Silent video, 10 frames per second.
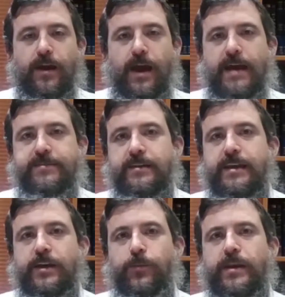As a
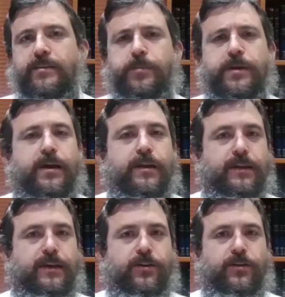leader, we need to be
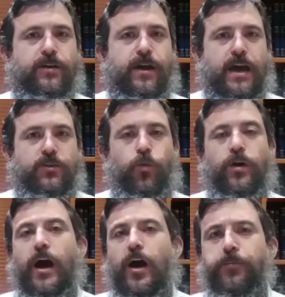clear as what
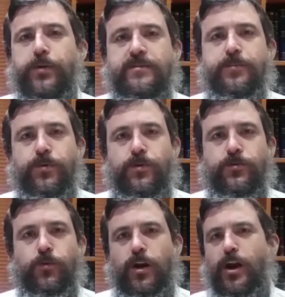are our principles,
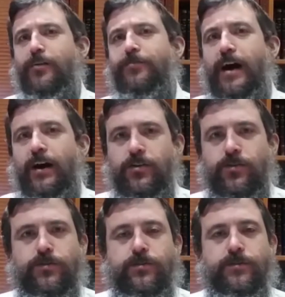what are our
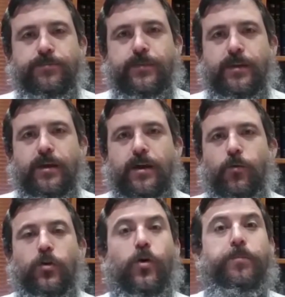values,
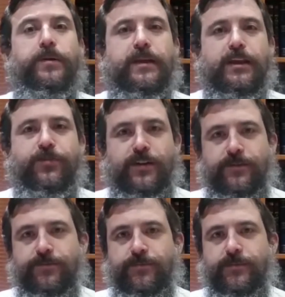what do we believe
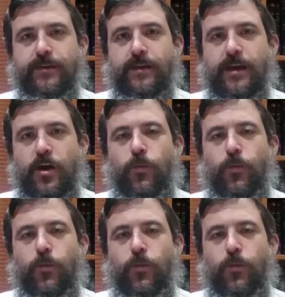in.